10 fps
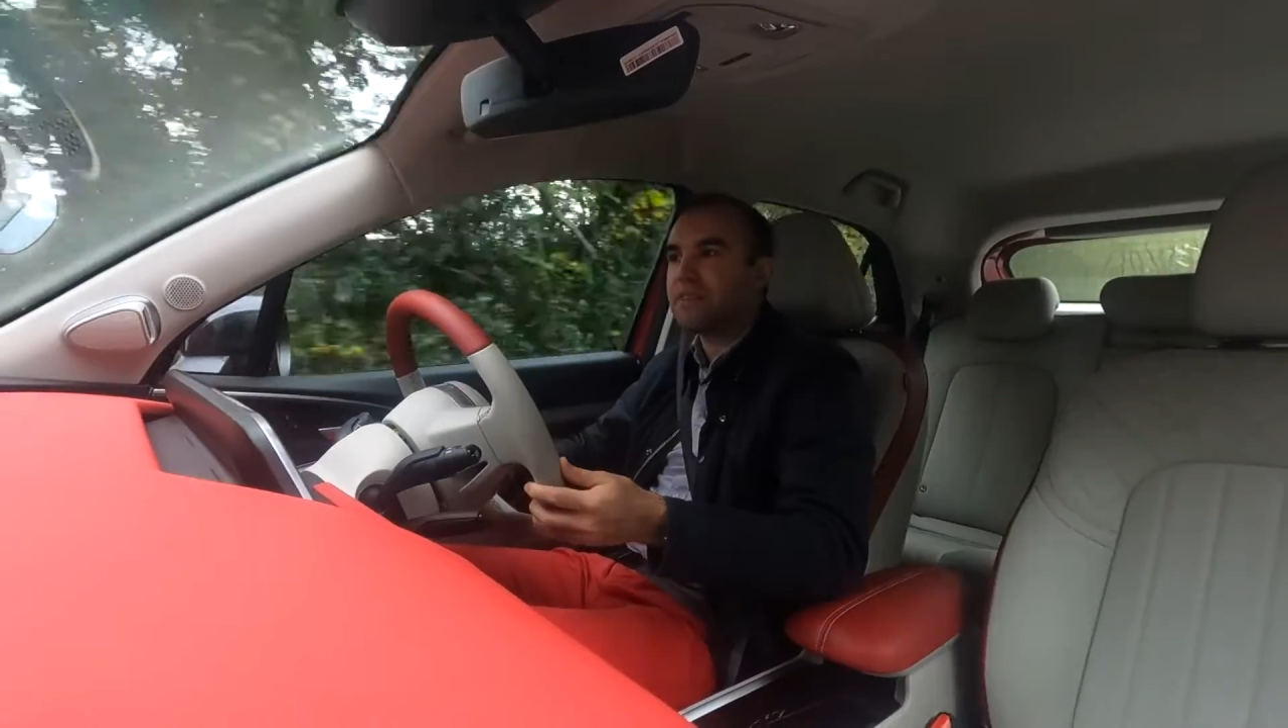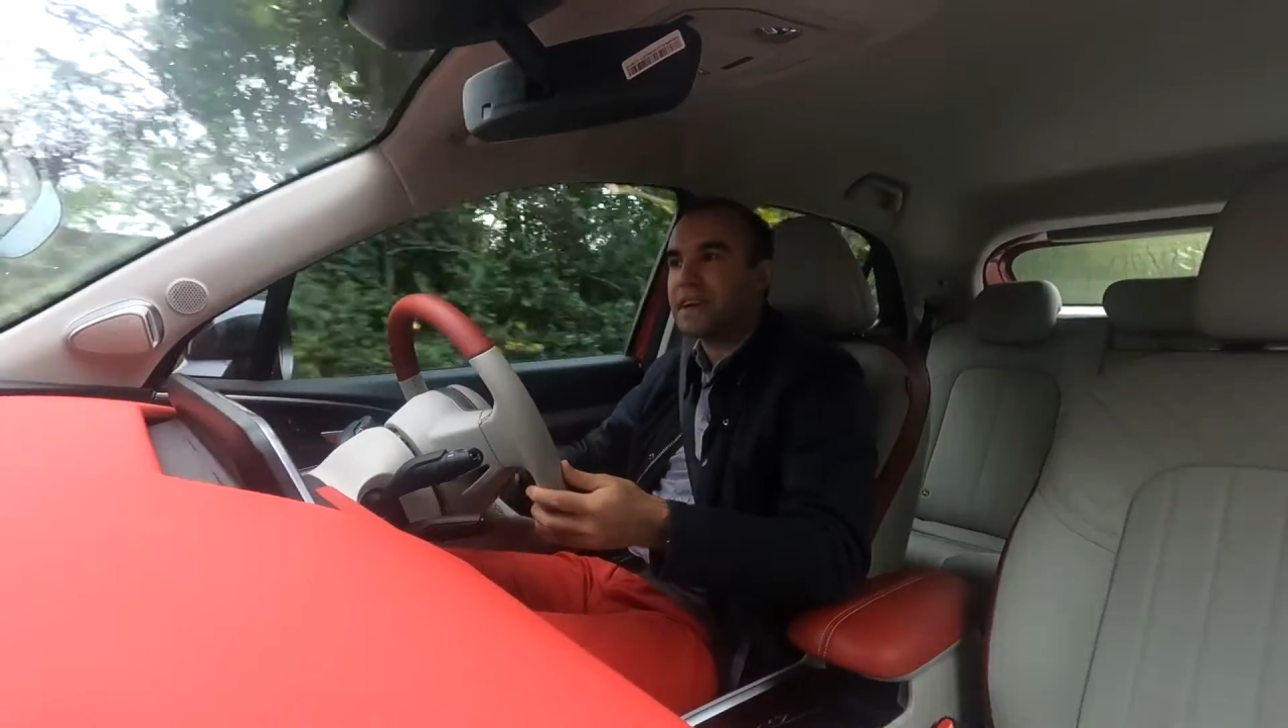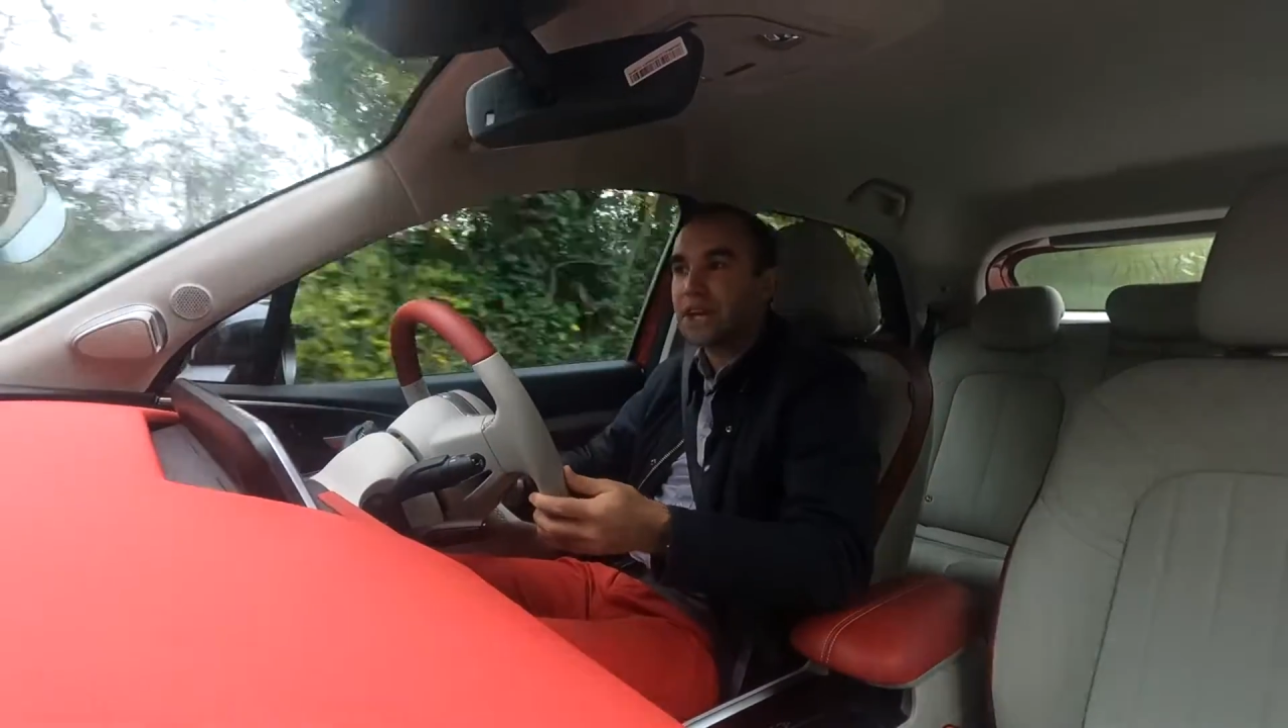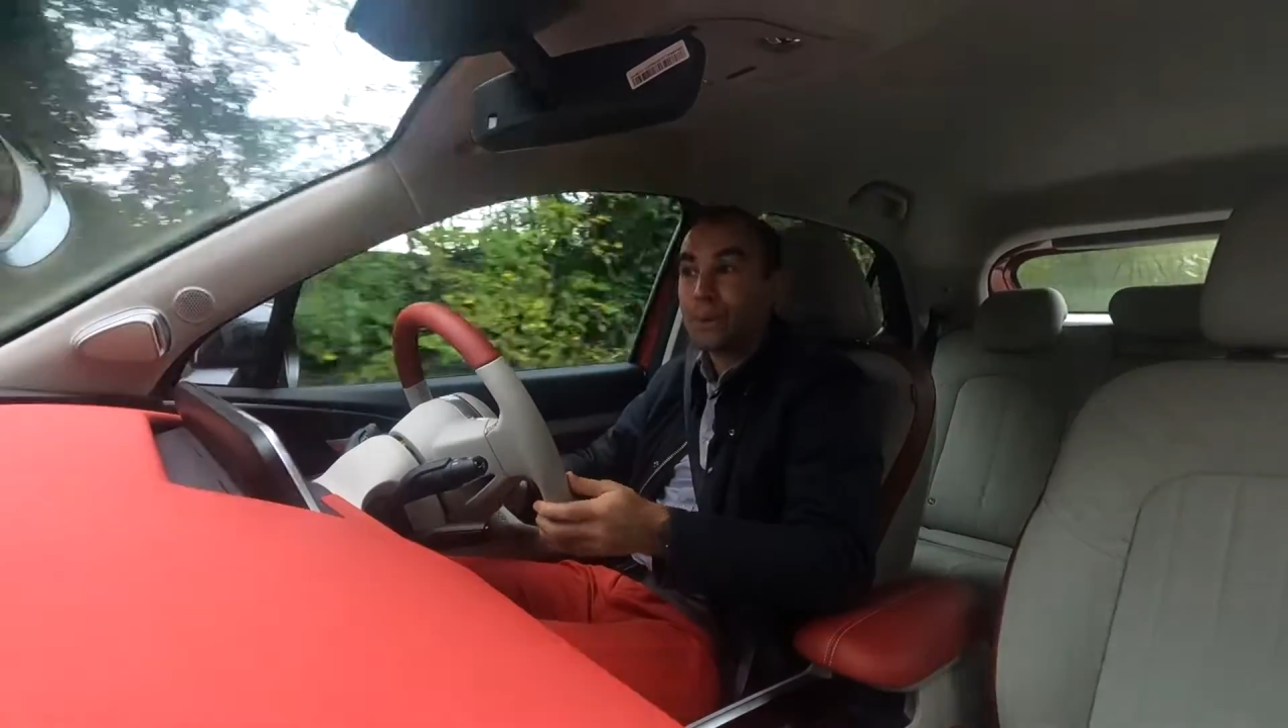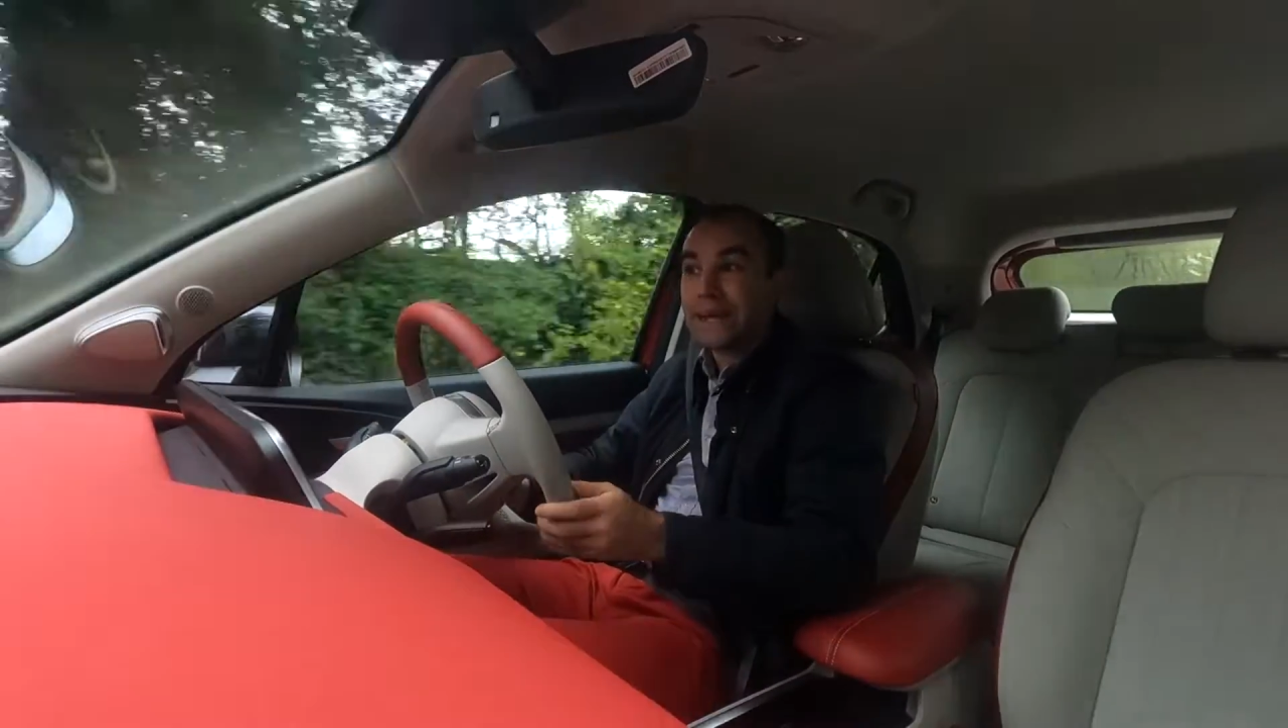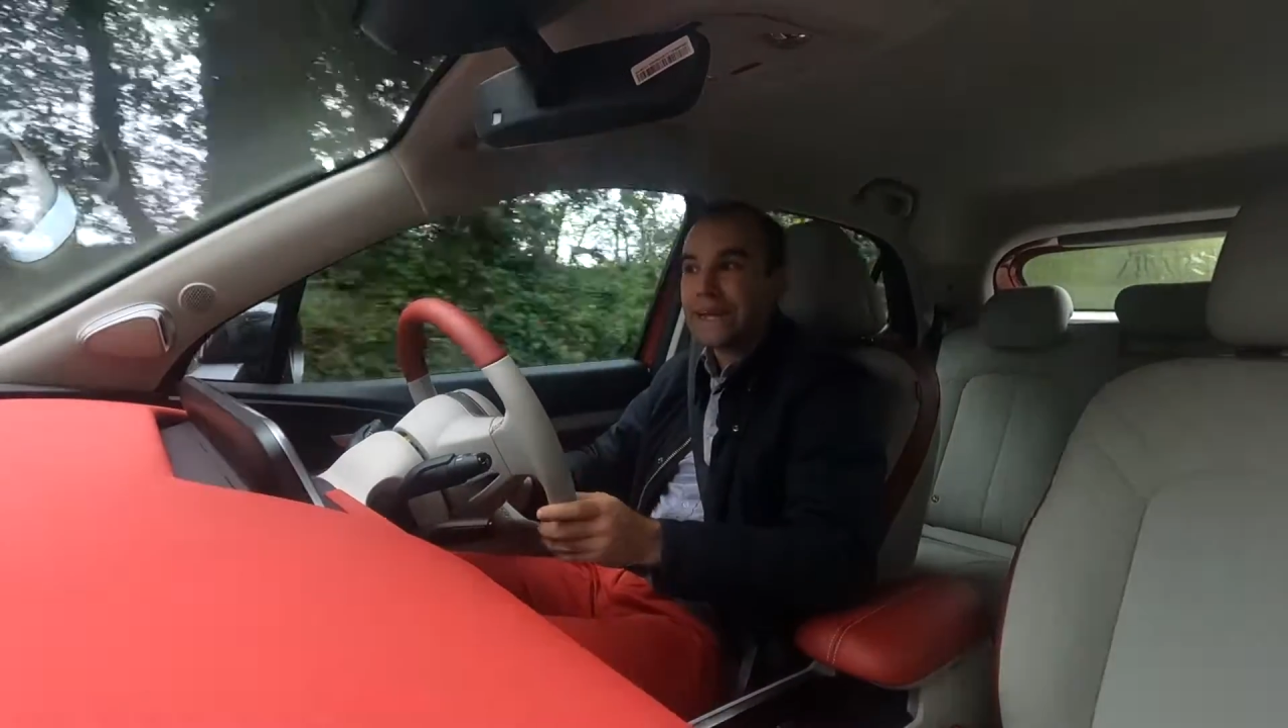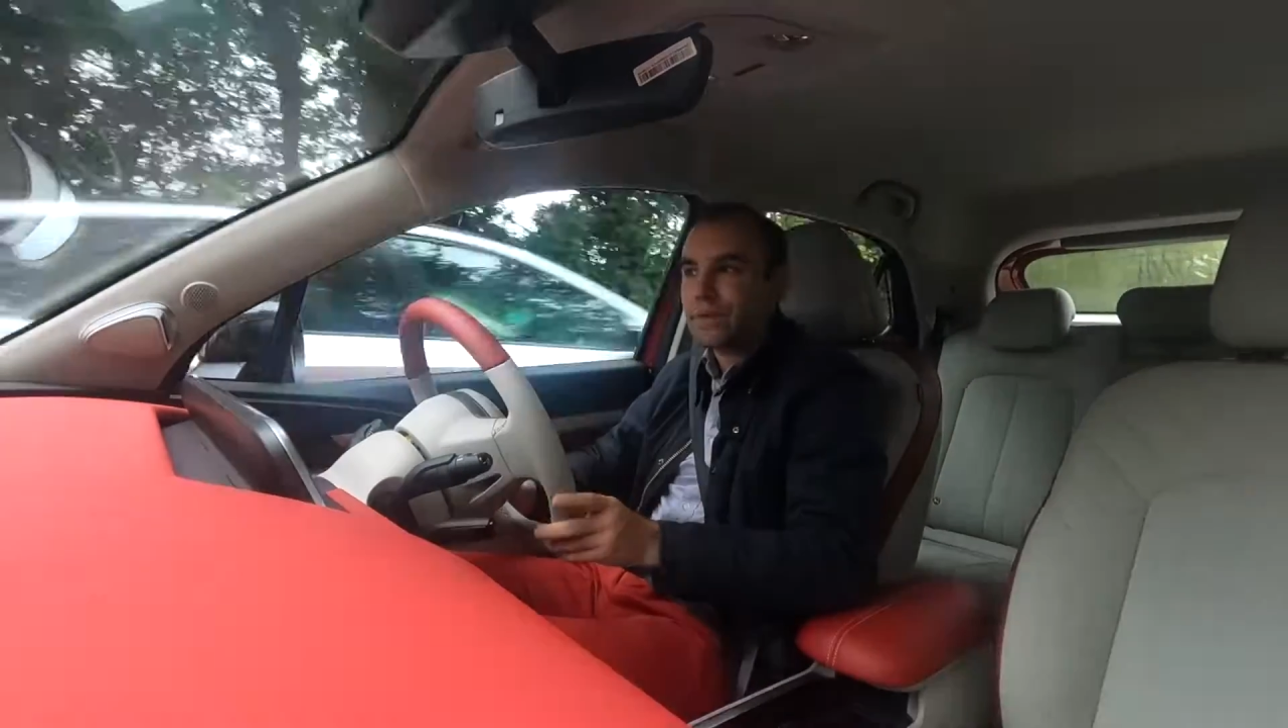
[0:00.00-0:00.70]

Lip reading: very quickly